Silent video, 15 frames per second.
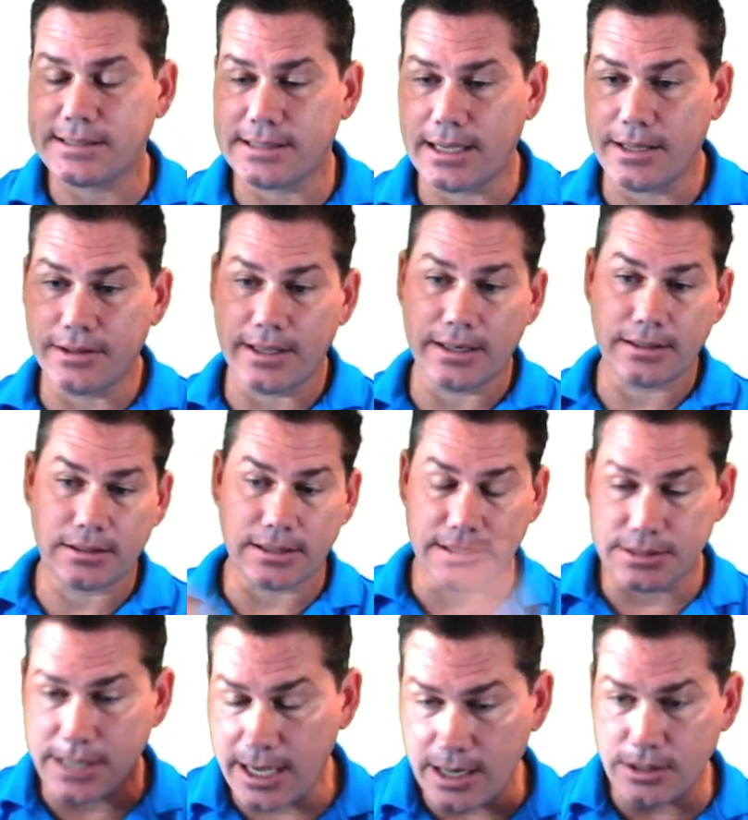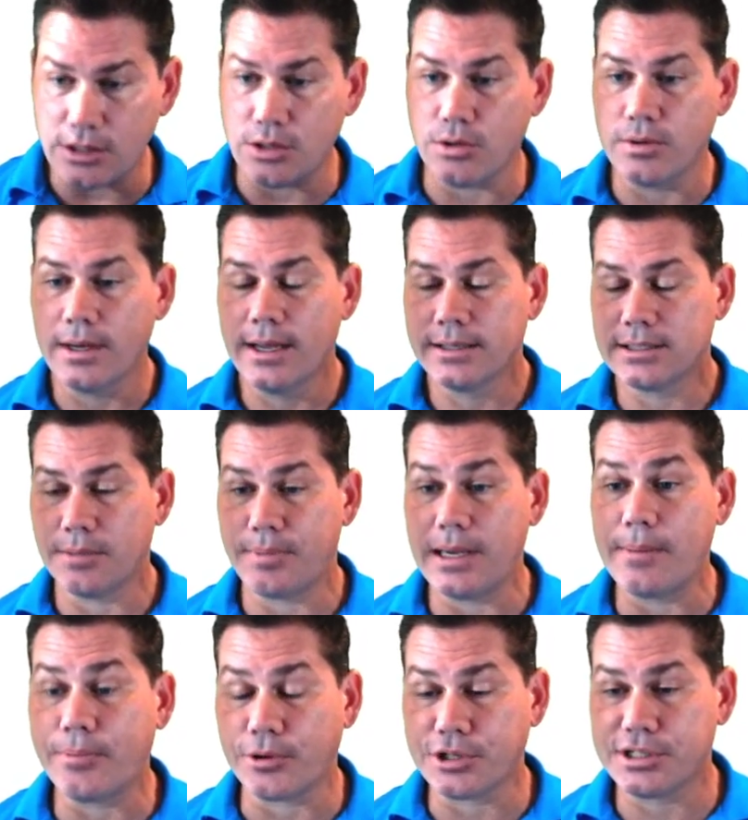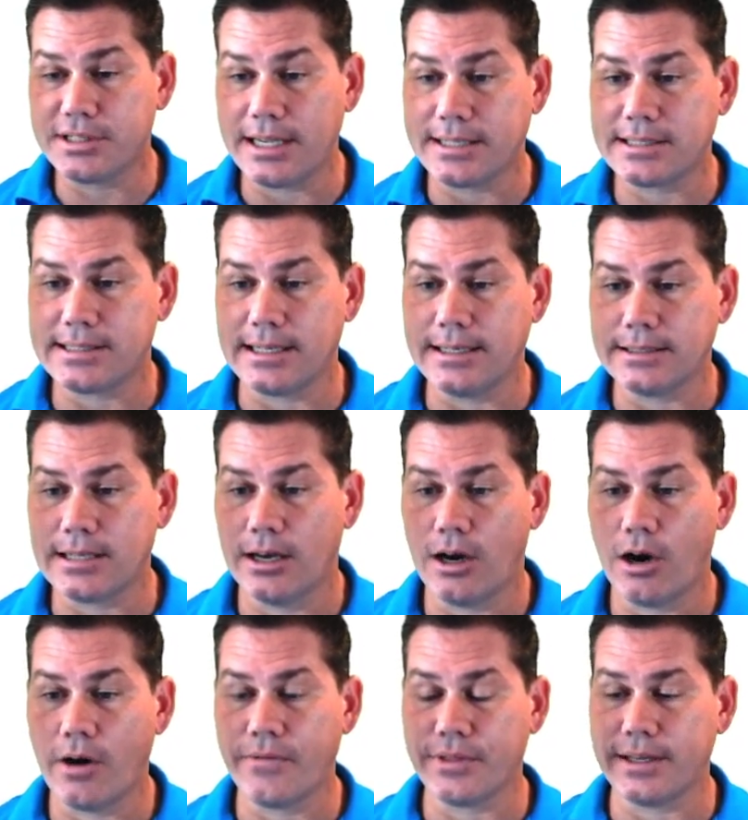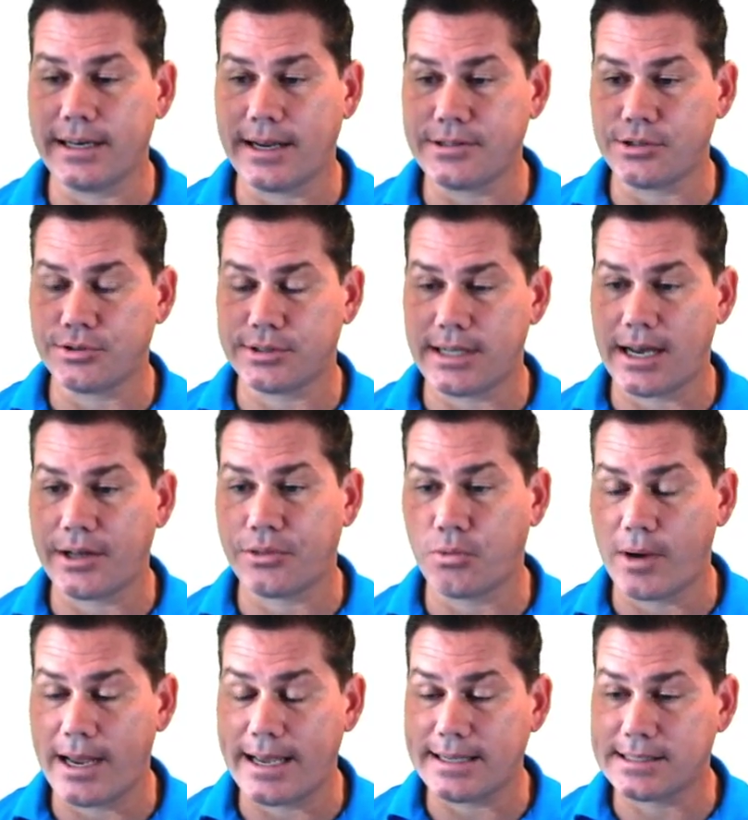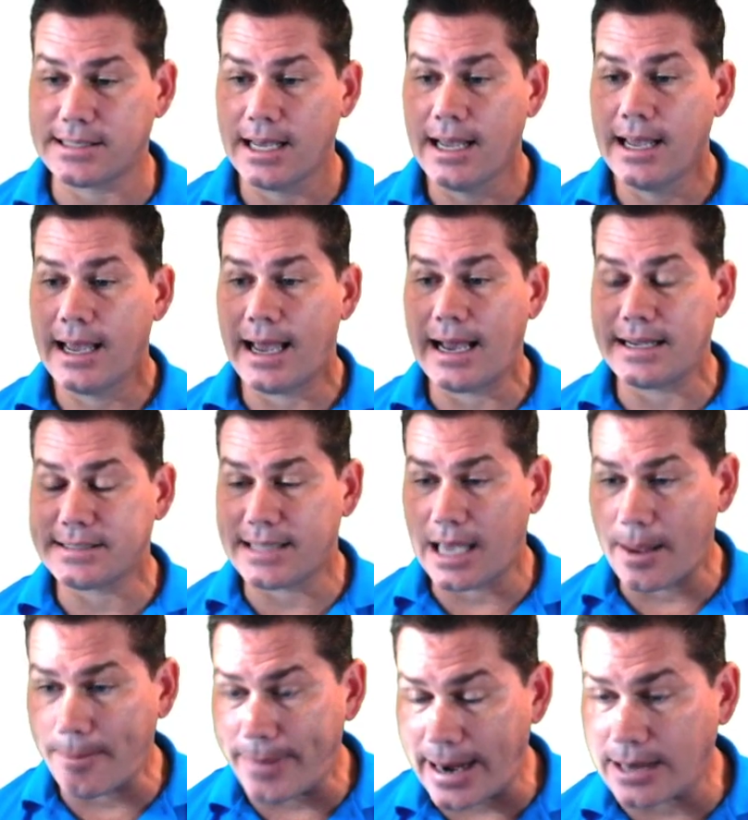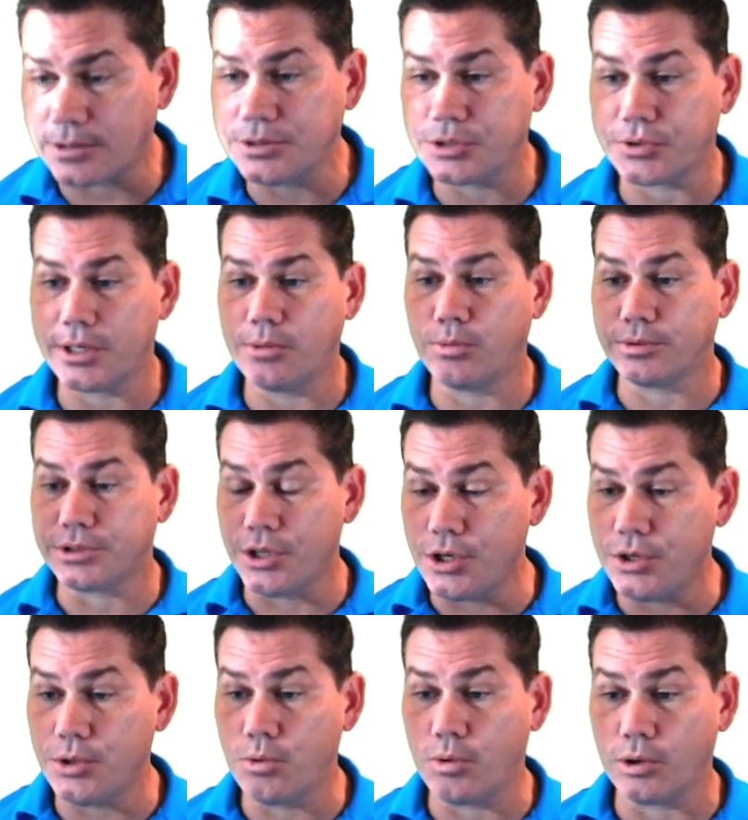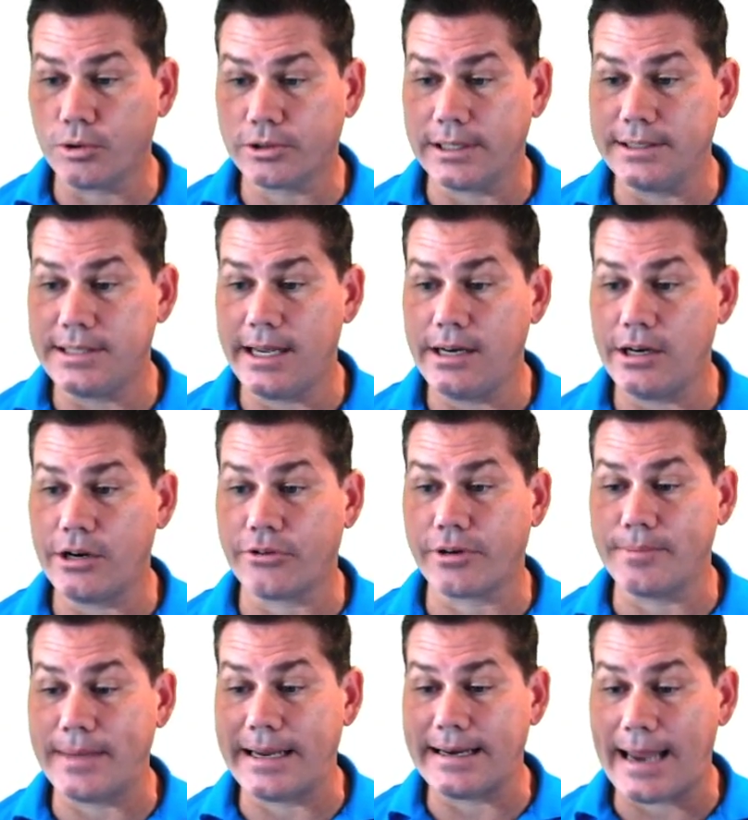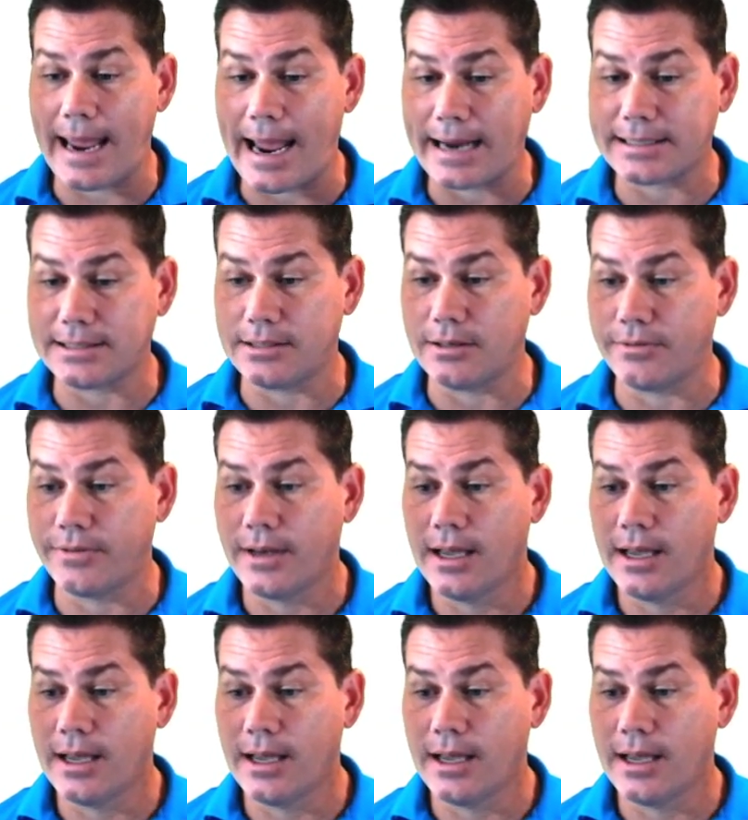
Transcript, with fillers: and then continue to be persistent over the desert Southwest as that boundary too will continue to remain active